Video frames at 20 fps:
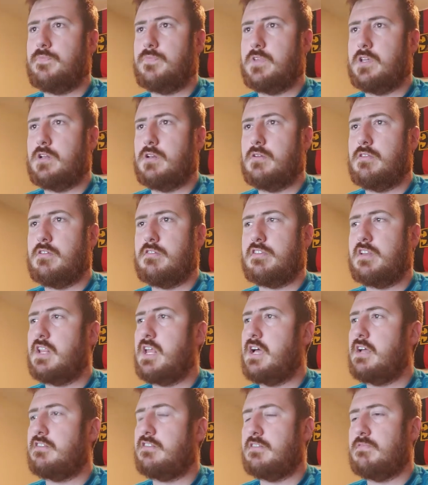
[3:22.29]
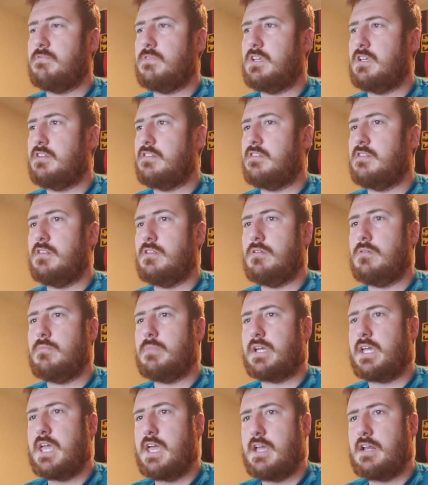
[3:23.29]
There's lots of neat little
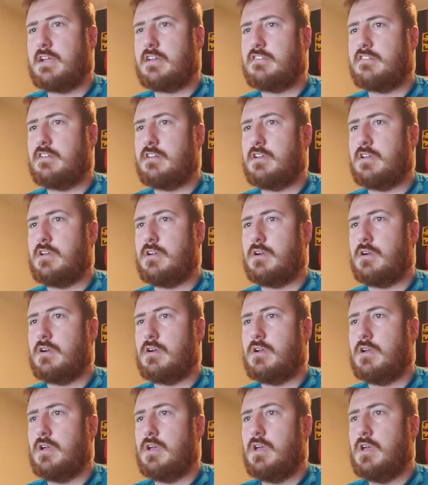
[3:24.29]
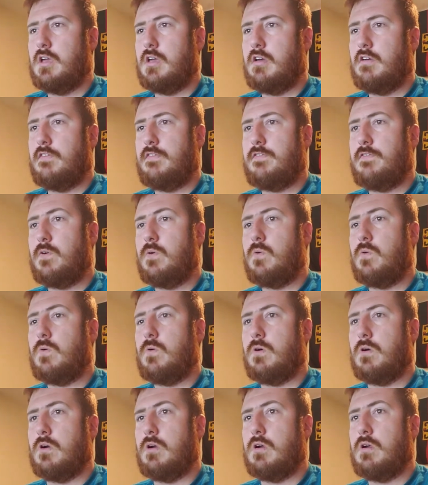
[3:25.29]
mechanics in here
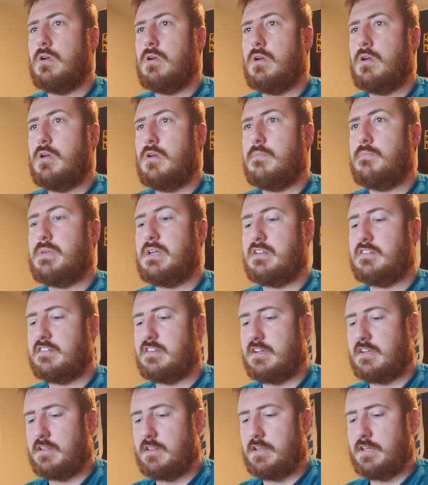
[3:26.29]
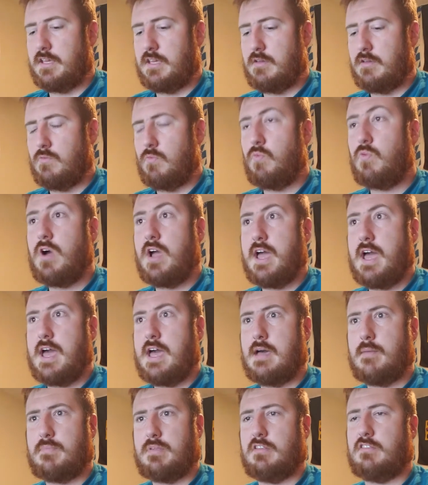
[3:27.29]
for basically what
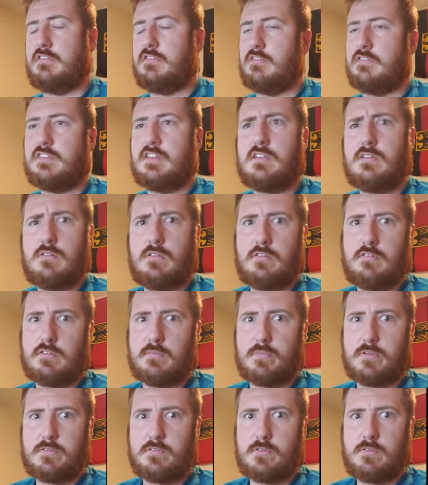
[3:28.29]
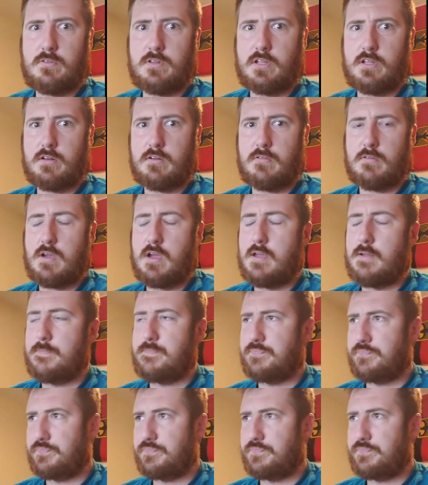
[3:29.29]
happens. So say you lose a platoon leader, right?